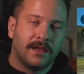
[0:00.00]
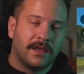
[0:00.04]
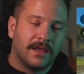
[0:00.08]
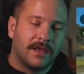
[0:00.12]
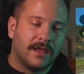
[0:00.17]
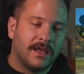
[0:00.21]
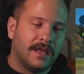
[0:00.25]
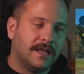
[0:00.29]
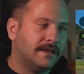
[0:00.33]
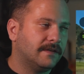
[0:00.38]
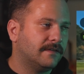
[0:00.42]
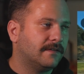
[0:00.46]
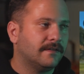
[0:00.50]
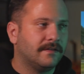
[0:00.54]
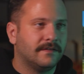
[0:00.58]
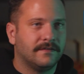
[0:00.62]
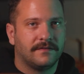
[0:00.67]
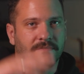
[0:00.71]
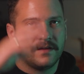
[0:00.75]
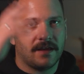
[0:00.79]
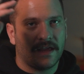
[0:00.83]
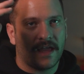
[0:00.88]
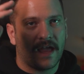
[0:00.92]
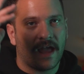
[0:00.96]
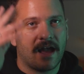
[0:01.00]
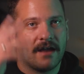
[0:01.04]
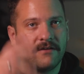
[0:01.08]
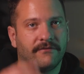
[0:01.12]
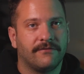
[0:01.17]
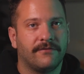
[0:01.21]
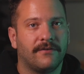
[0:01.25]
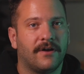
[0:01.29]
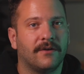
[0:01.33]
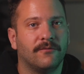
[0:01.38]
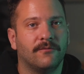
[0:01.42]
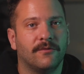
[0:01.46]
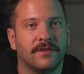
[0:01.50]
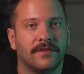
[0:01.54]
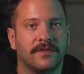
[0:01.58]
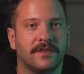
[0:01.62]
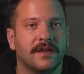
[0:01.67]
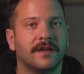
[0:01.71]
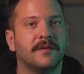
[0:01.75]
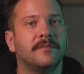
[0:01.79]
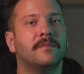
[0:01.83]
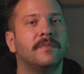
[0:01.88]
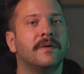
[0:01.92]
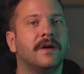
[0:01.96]
and say have fun with
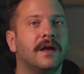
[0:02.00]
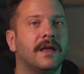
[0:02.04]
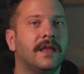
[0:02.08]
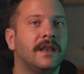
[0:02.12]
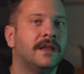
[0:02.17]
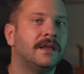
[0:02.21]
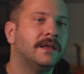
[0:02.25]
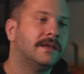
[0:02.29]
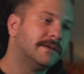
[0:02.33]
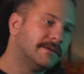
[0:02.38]
it, but